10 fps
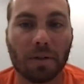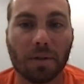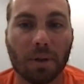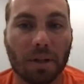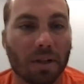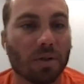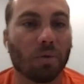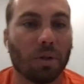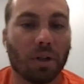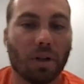So he does a
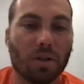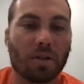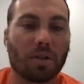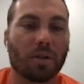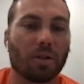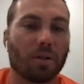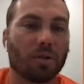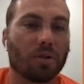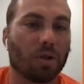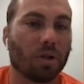really
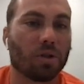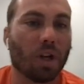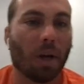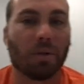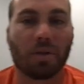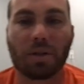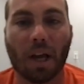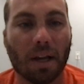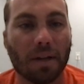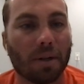good job
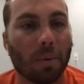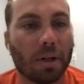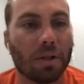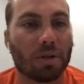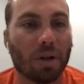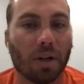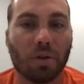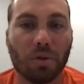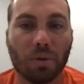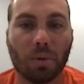disguising what he's trying
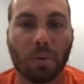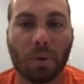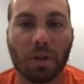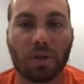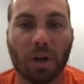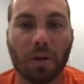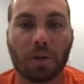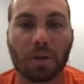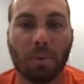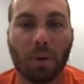to do and what he's trying to
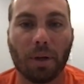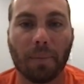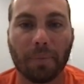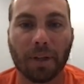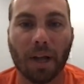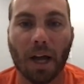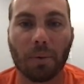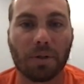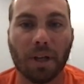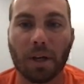exploit.
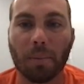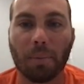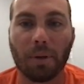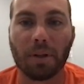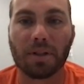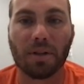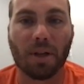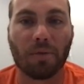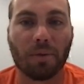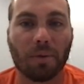Iowa State completely sells
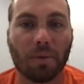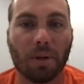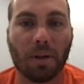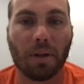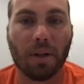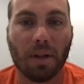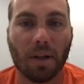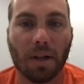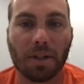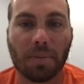out for the run,
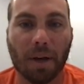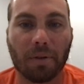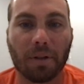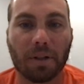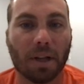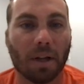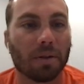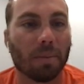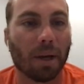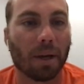and Spivey leaks out to
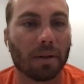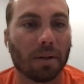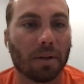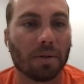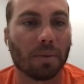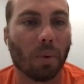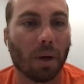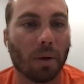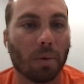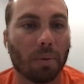the back of the end zone,
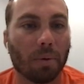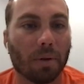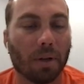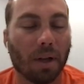wide open.